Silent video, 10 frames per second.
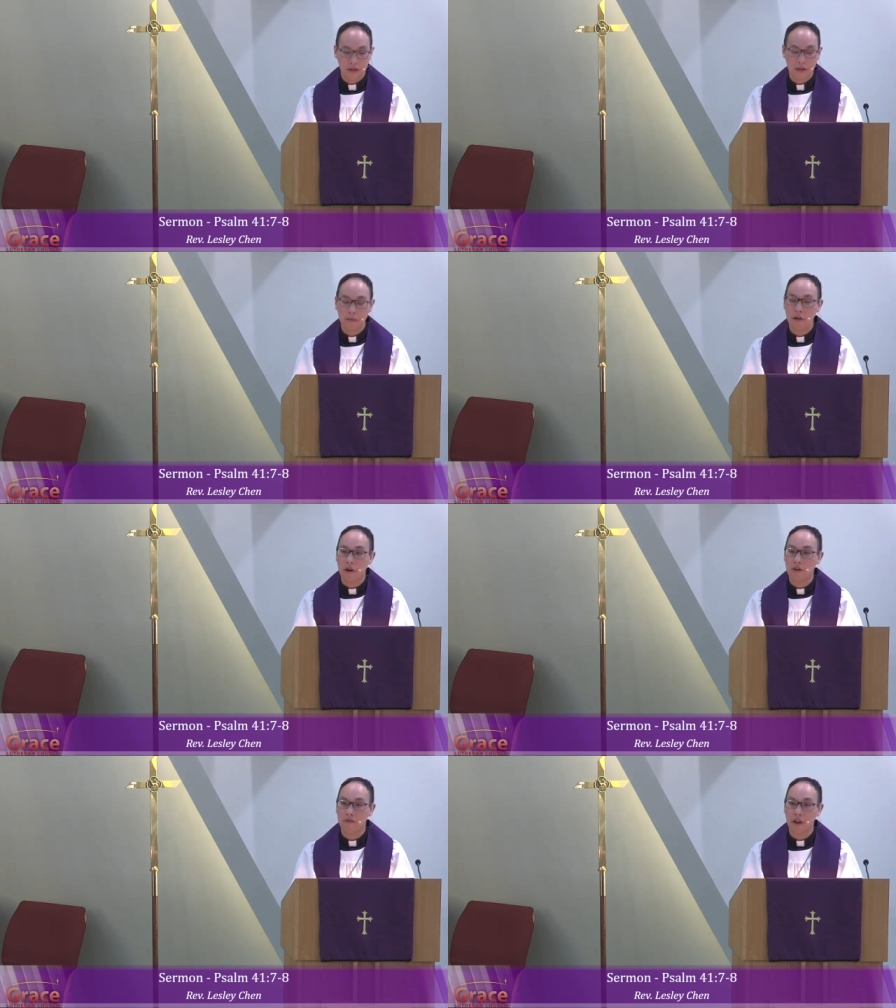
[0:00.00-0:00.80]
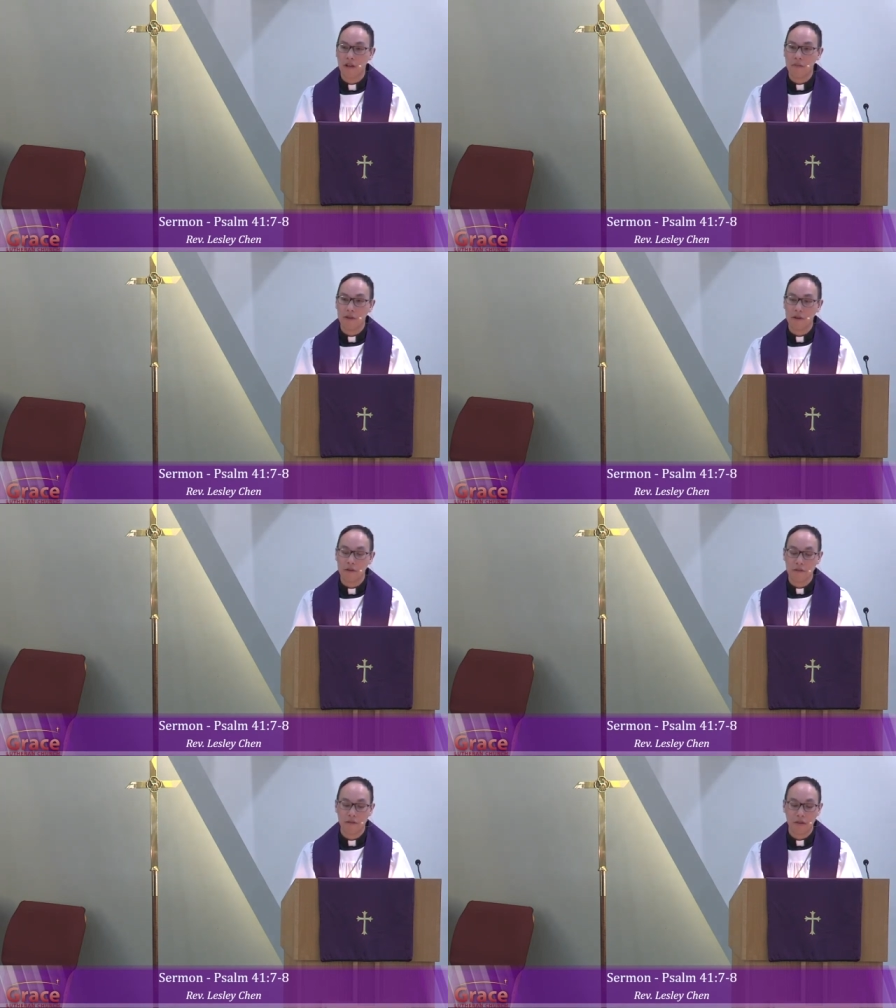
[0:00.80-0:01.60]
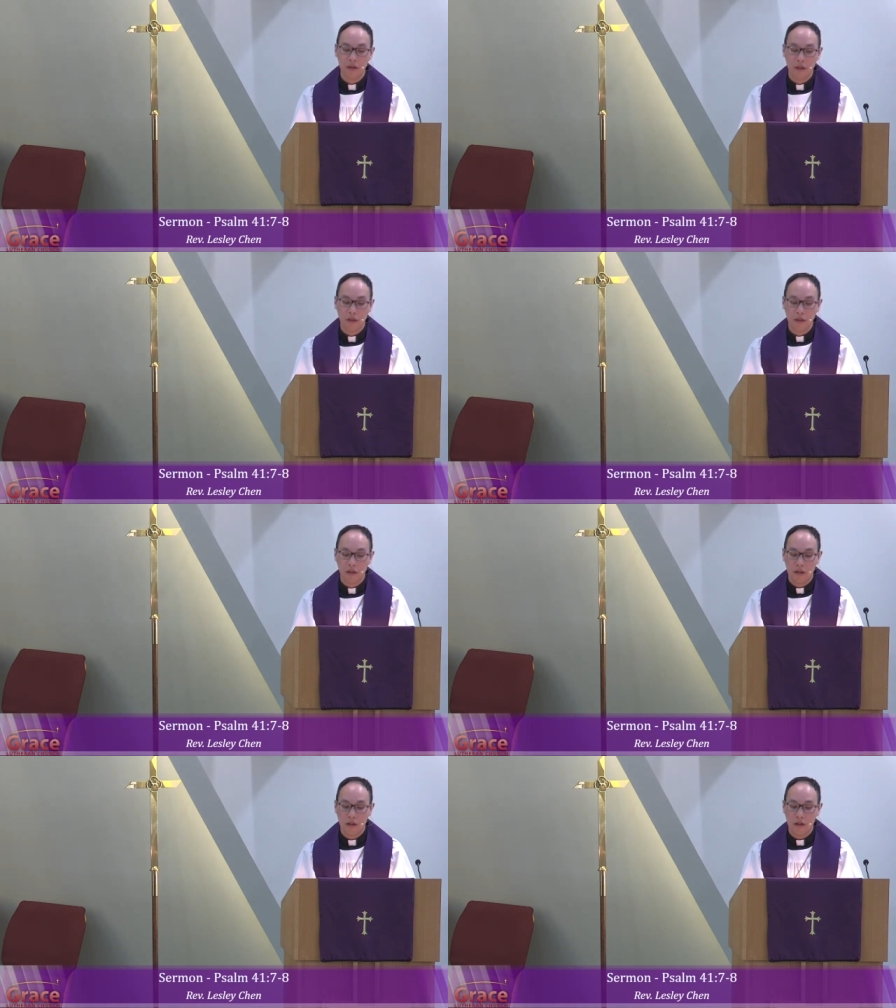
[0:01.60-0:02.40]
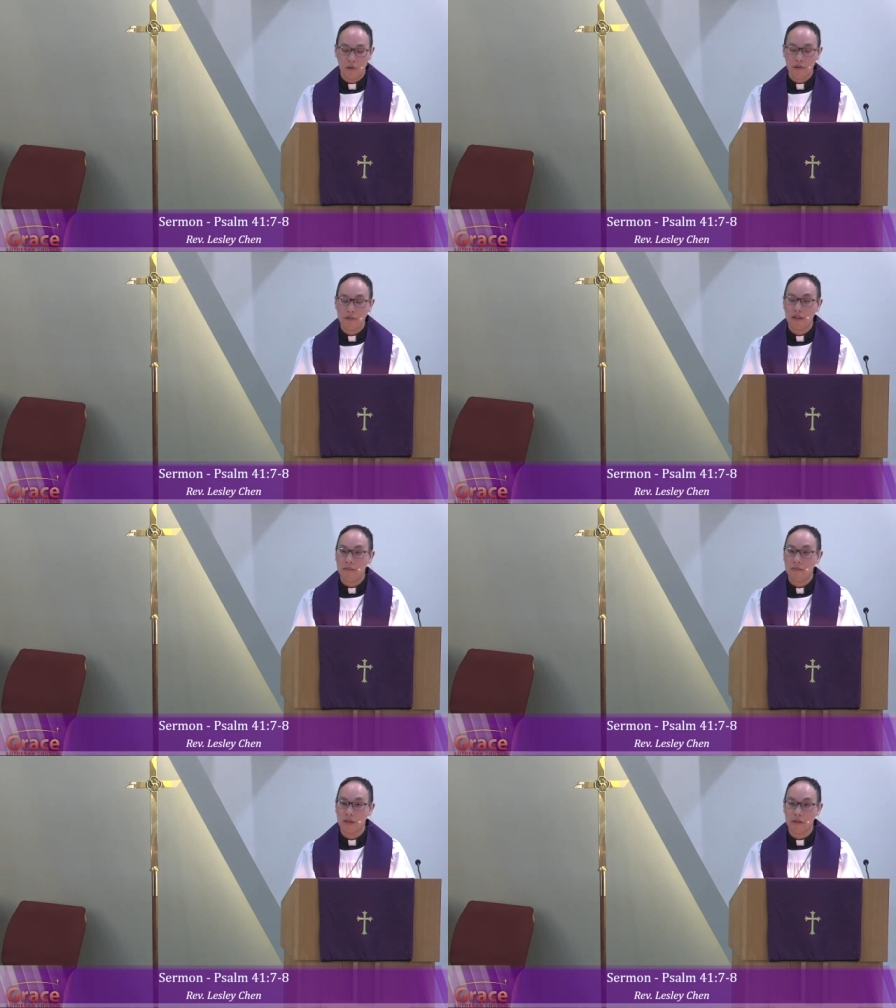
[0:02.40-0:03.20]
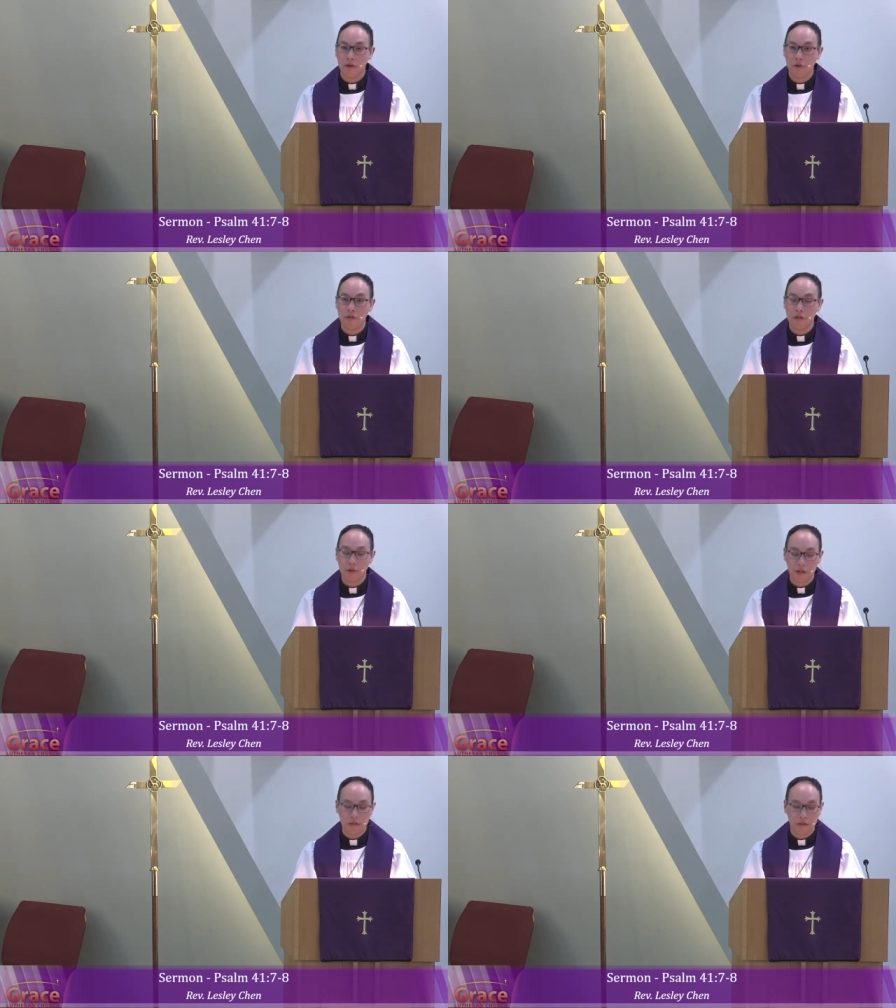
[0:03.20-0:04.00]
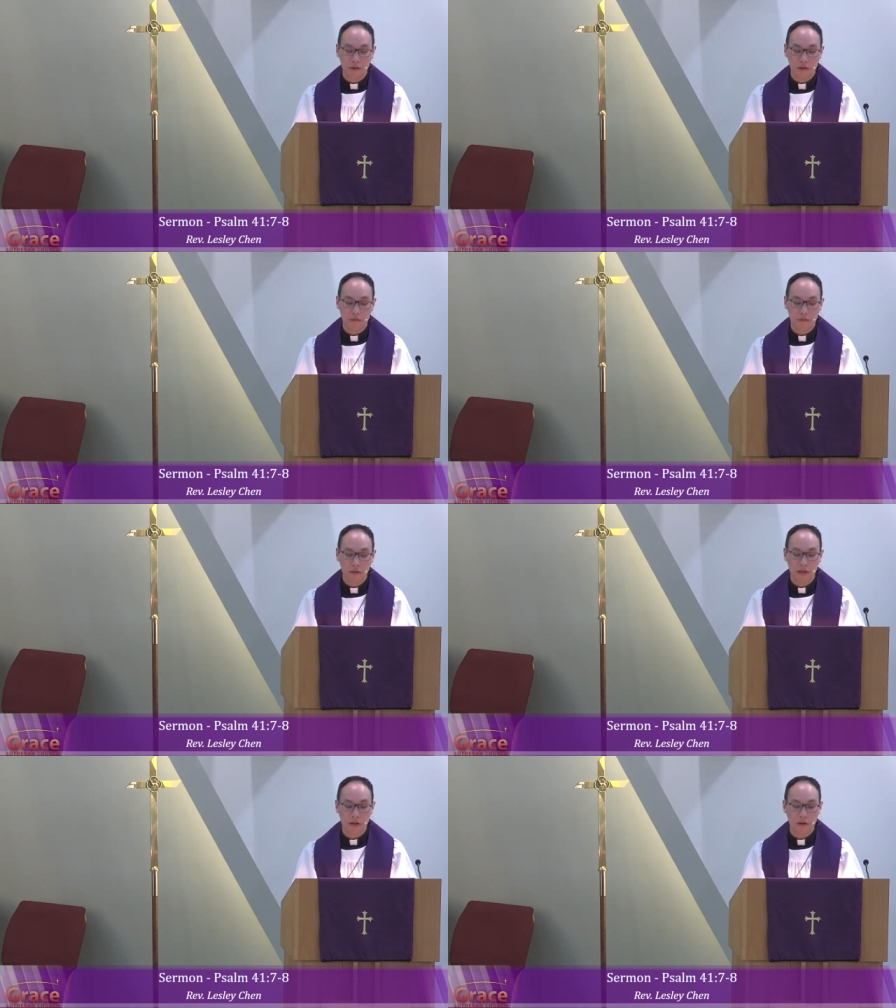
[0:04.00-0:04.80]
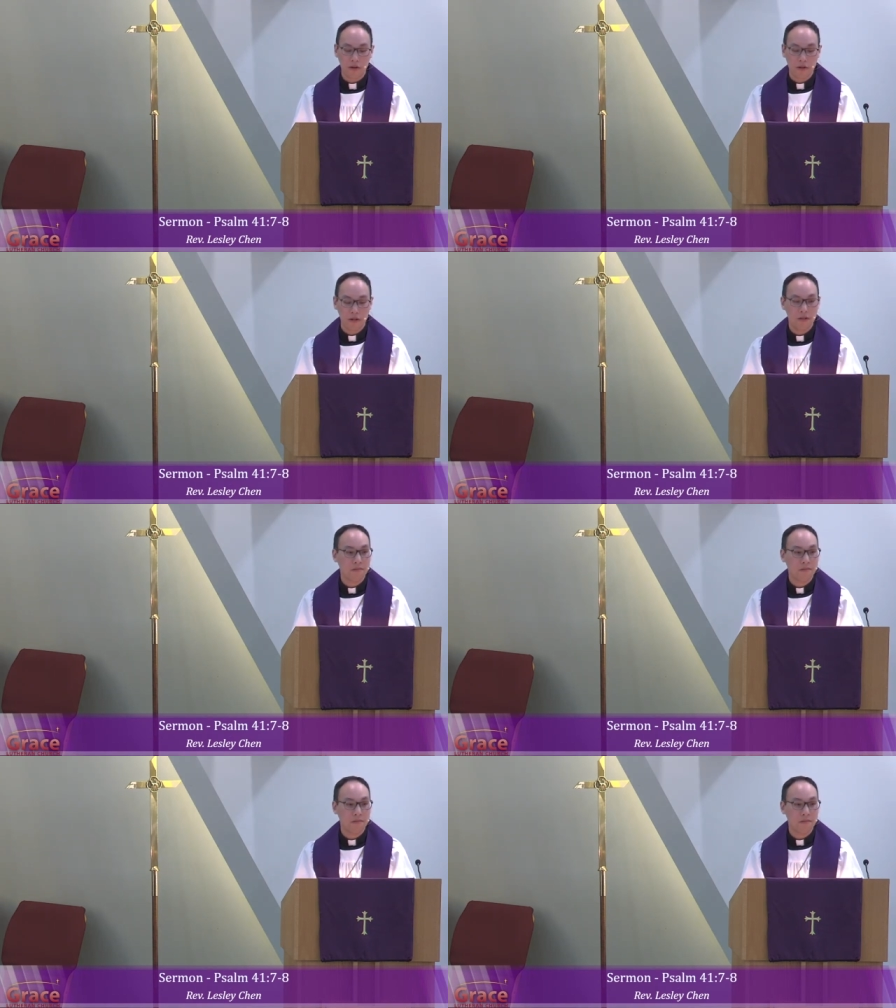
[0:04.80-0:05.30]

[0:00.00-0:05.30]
It can be horrifying because it always seems that the holy ones are being hurt